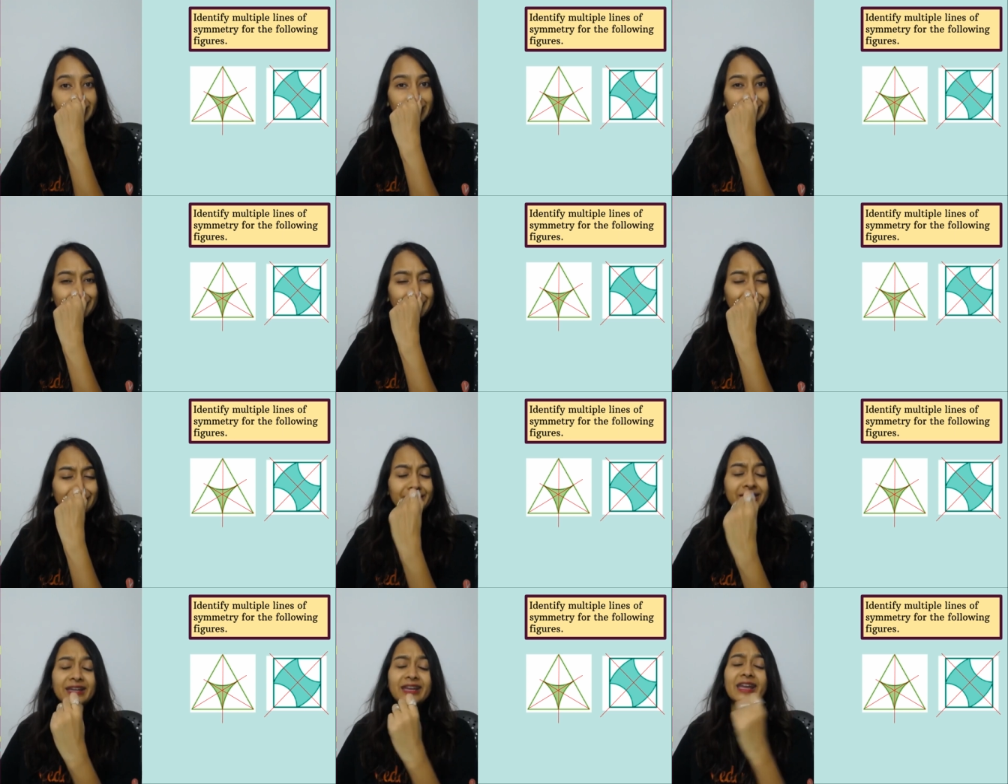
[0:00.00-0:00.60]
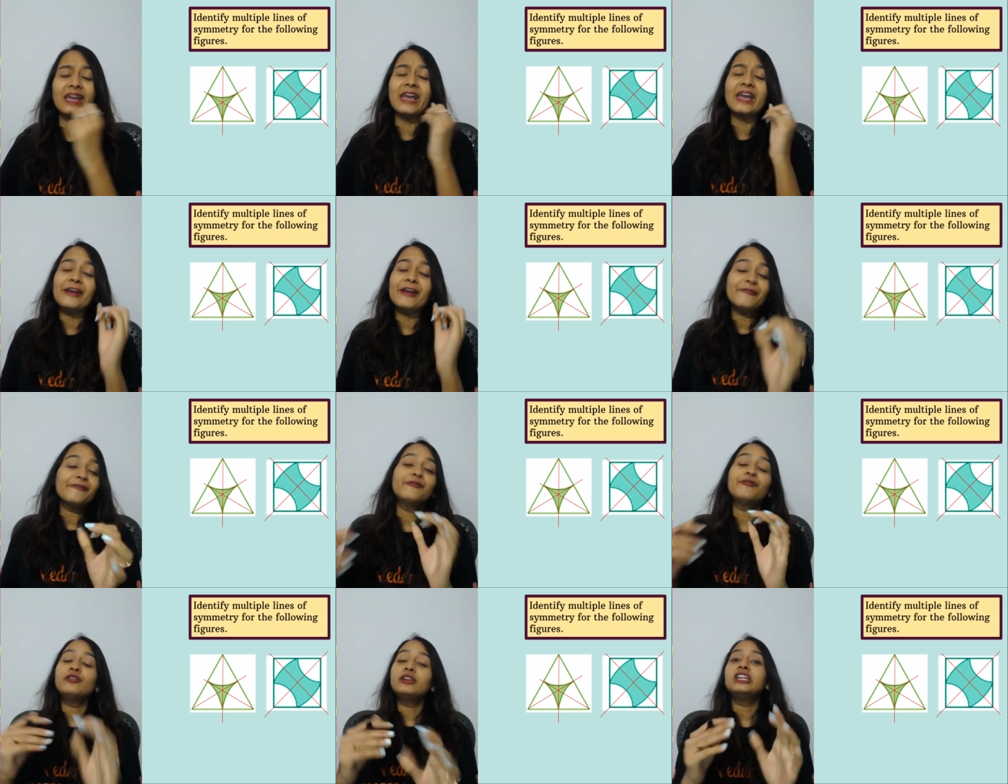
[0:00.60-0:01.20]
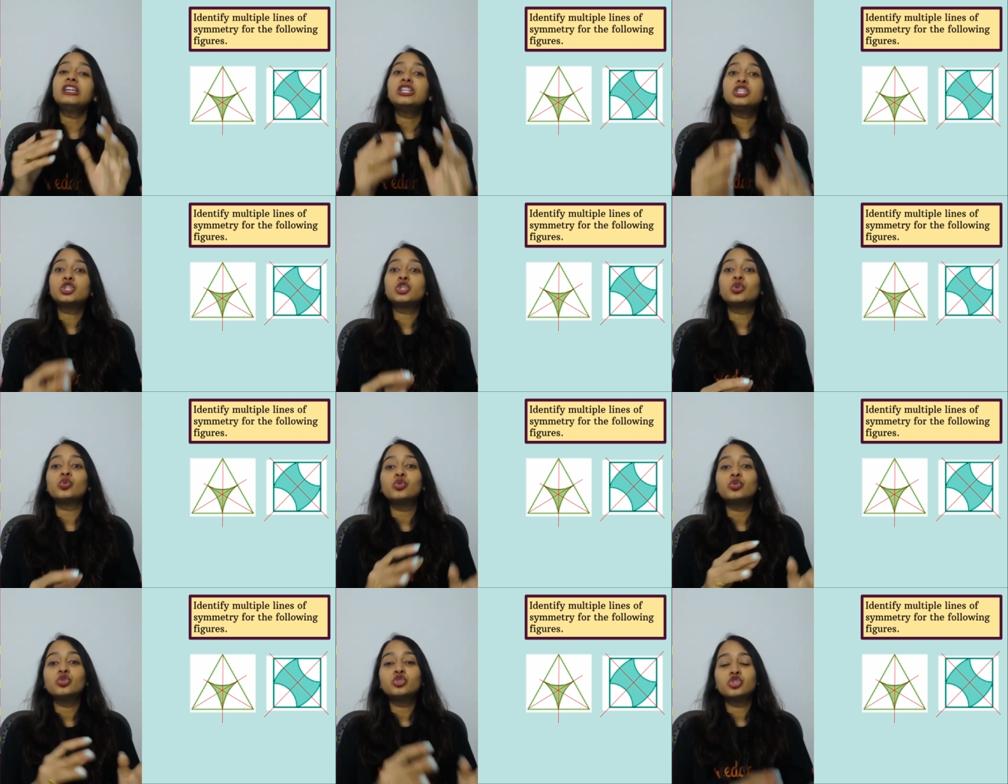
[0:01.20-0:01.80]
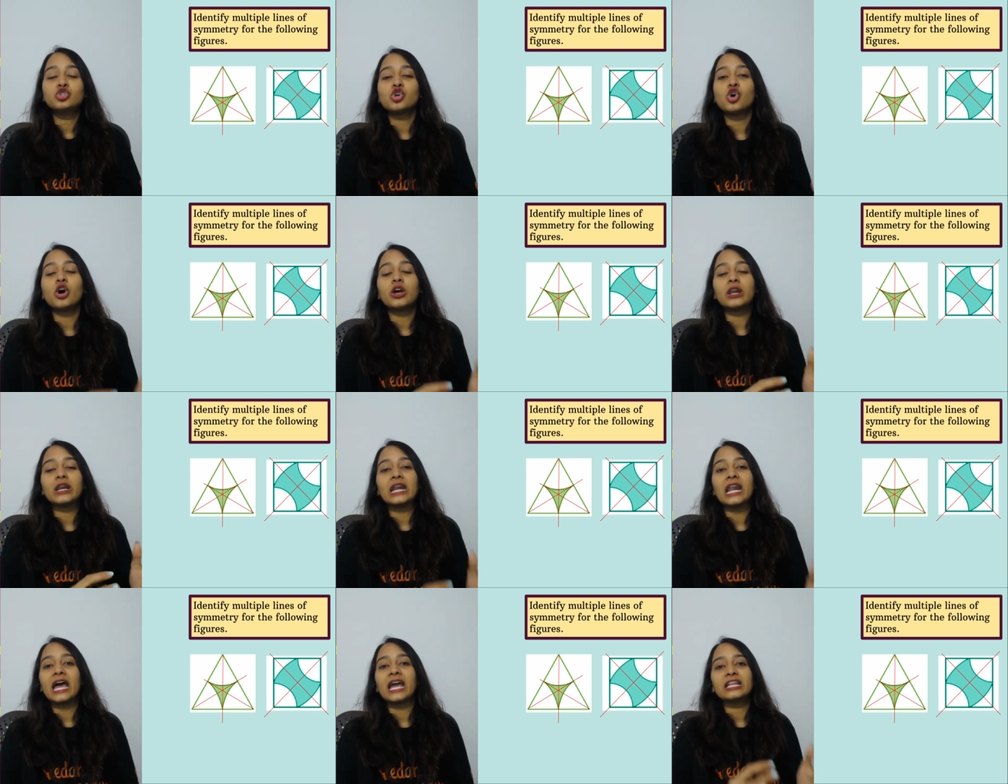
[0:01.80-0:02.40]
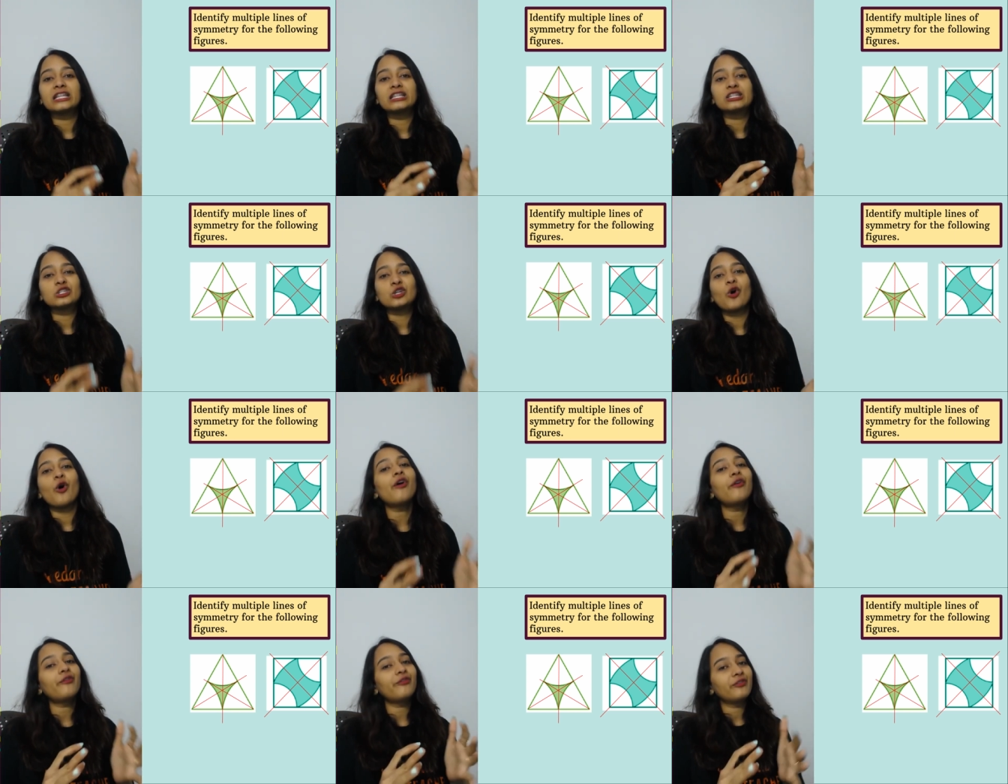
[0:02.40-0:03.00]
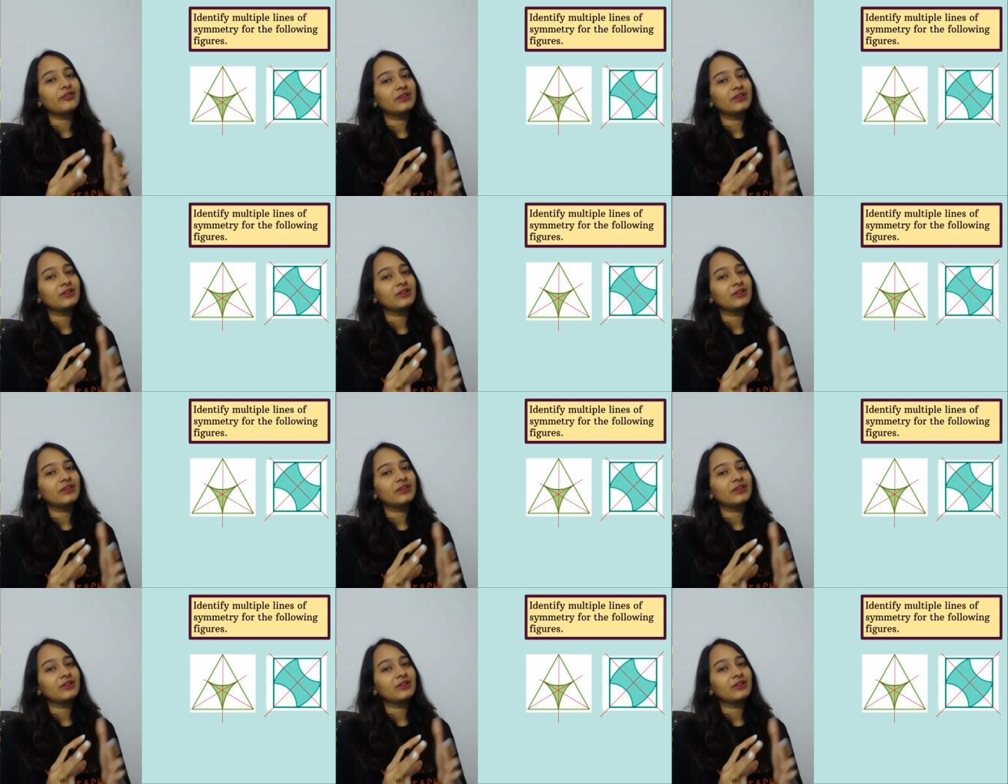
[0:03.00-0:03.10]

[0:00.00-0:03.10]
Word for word: you have to carefully choose your lines of